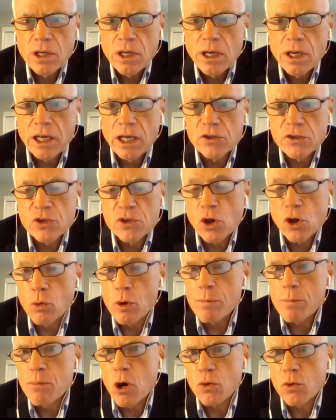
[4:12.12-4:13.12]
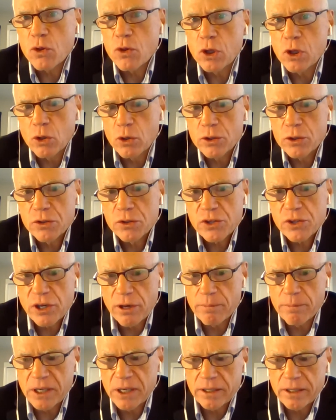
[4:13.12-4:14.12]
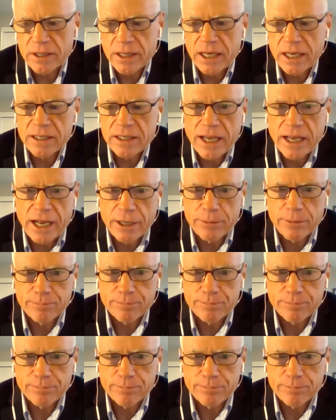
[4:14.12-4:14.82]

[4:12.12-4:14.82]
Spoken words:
And so we both learned something that day.